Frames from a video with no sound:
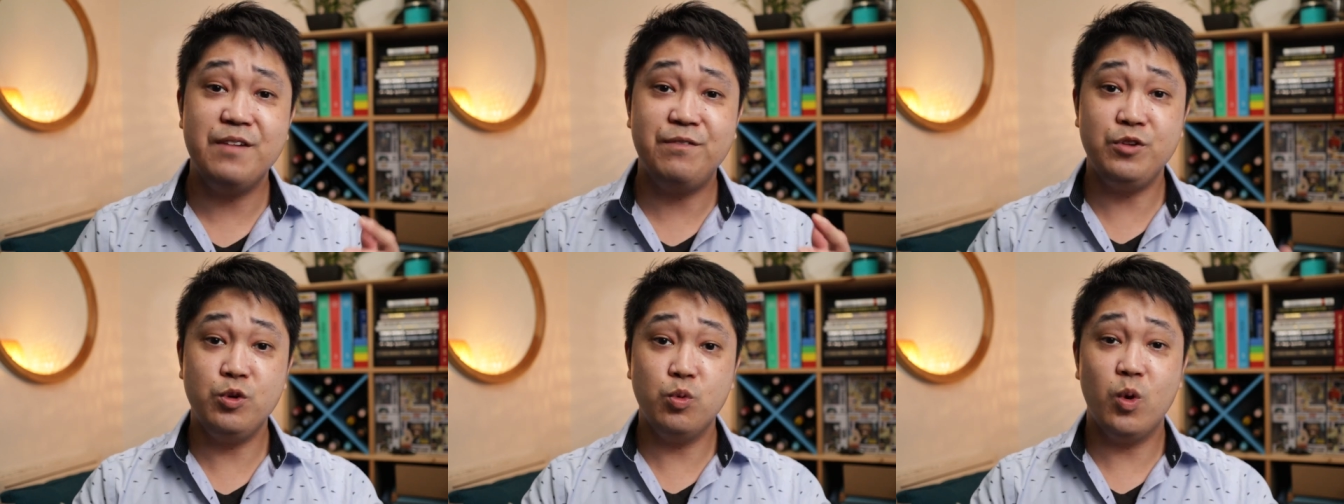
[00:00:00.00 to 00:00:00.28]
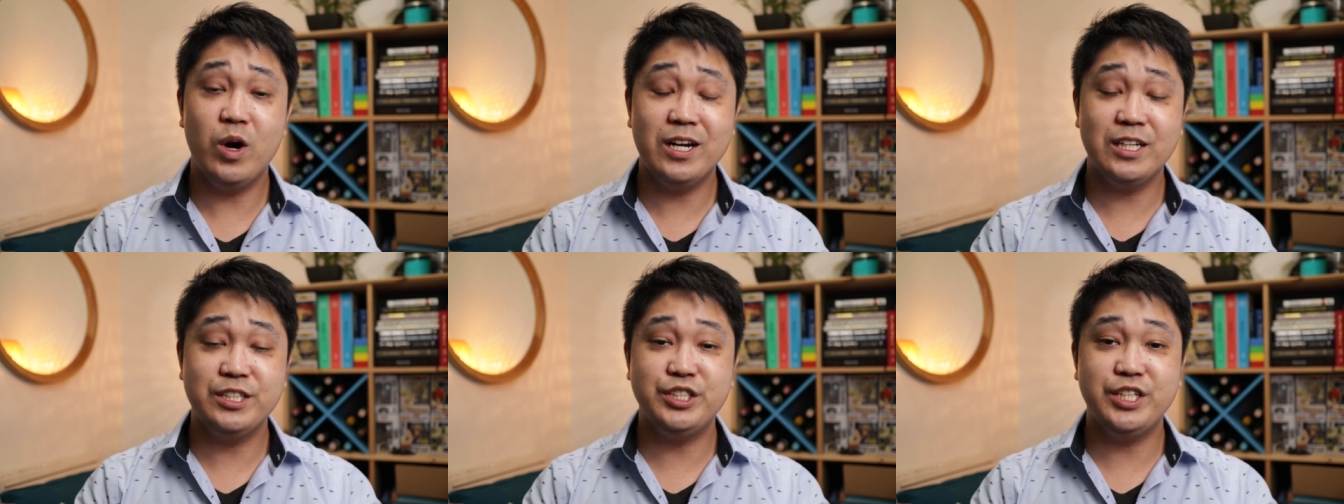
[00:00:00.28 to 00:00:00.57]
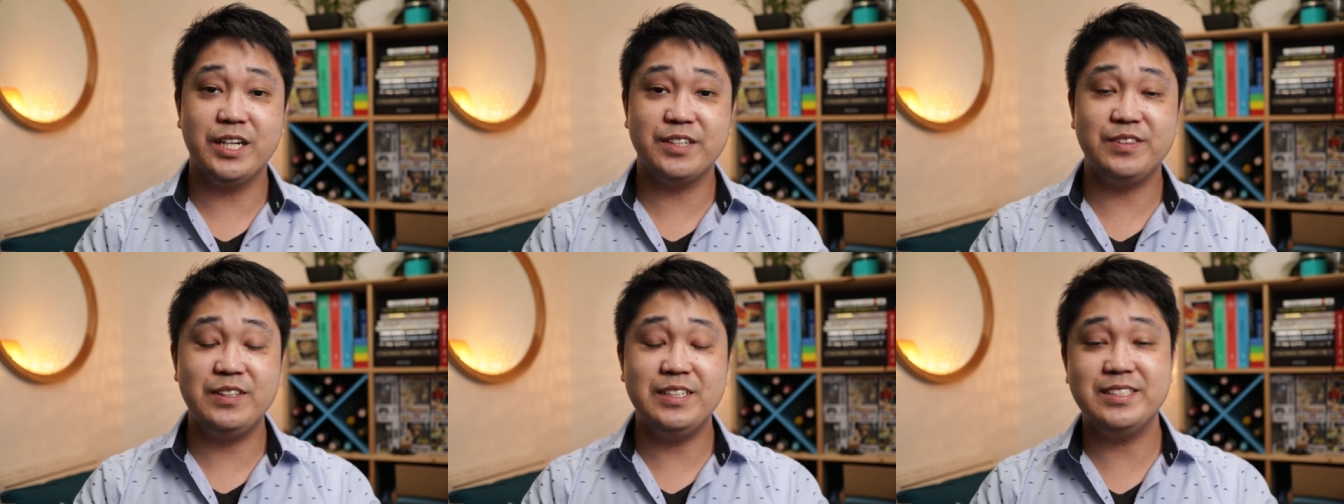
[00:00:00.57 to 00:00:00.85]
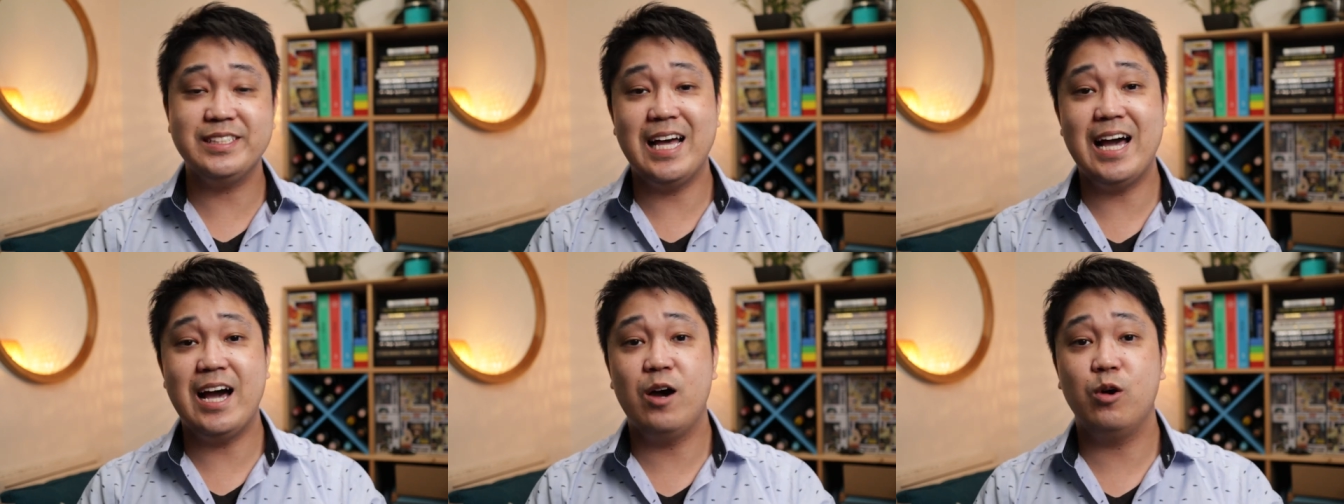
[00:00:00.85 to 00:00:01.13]
If you want to check
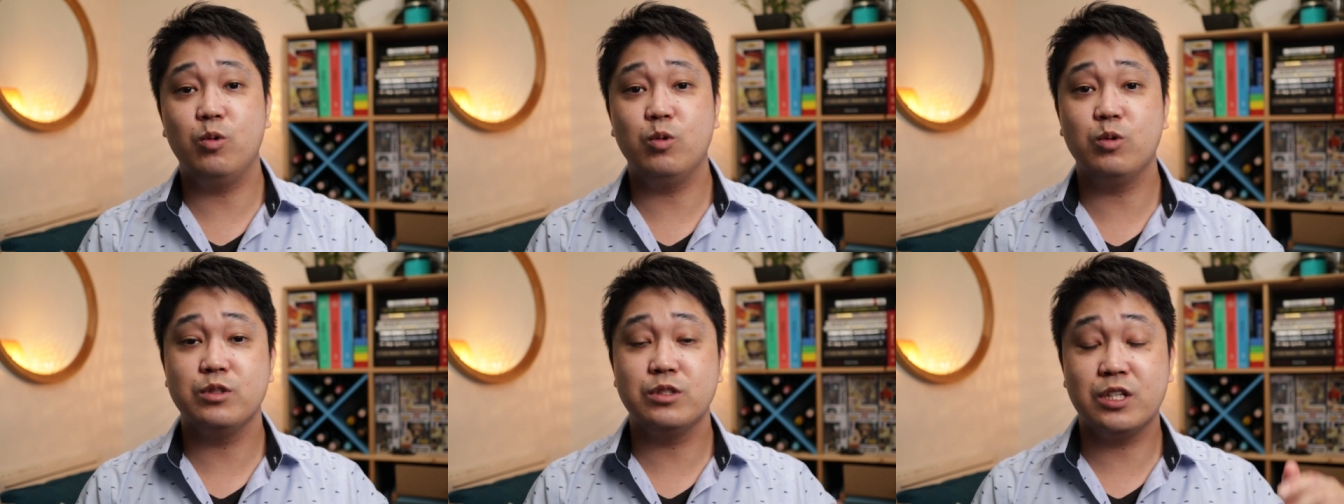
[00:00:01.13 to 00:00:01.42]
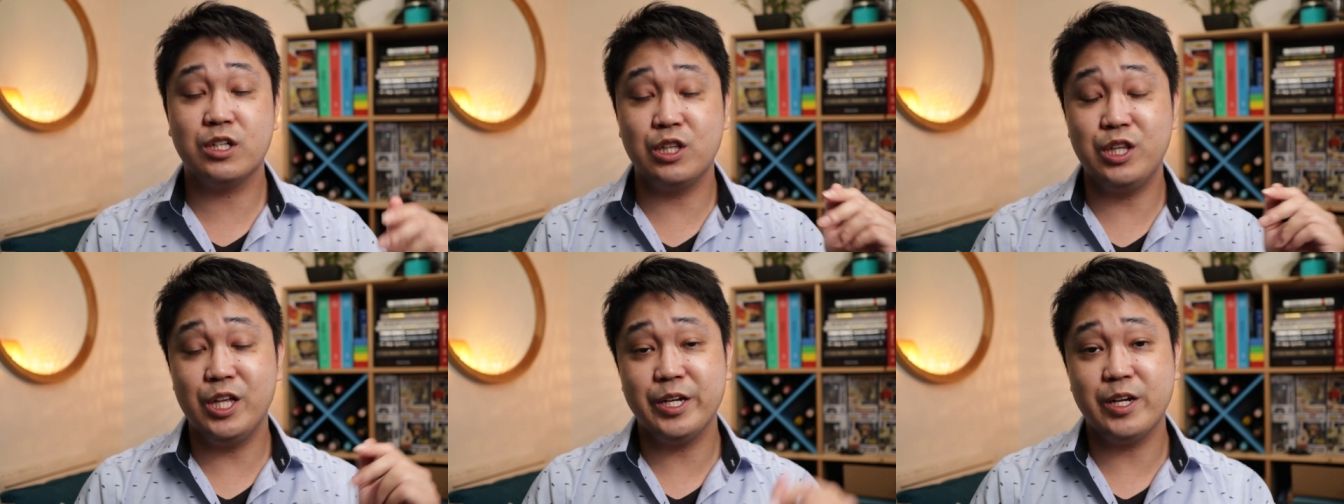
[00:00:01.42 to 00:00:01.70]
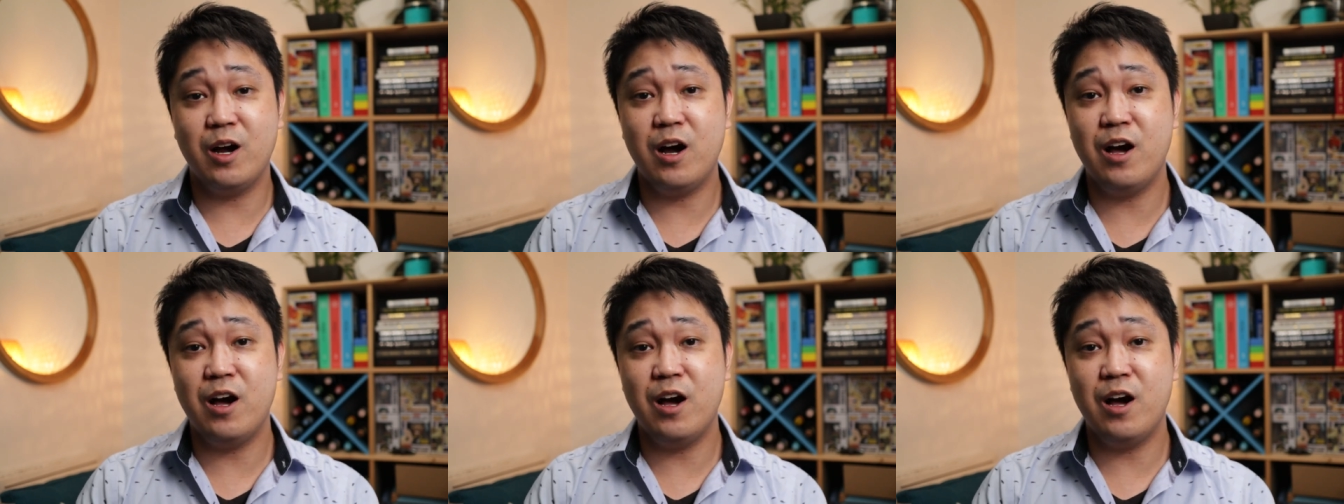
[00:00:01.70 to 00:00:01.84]
these out, click